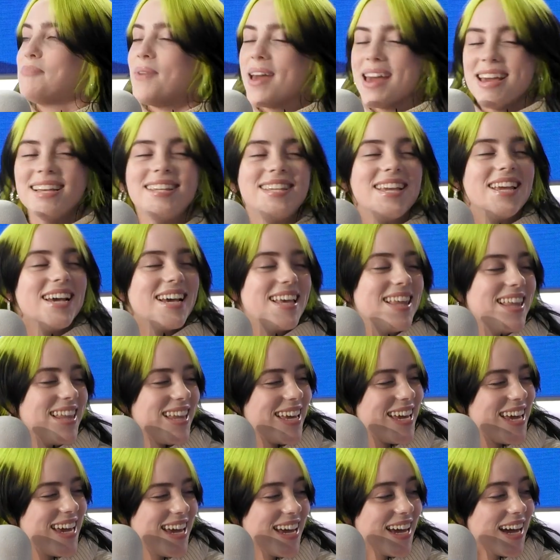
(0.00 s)

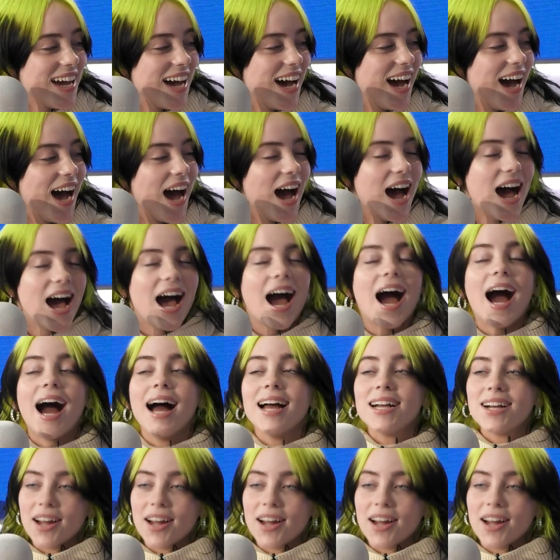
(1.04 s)
basically i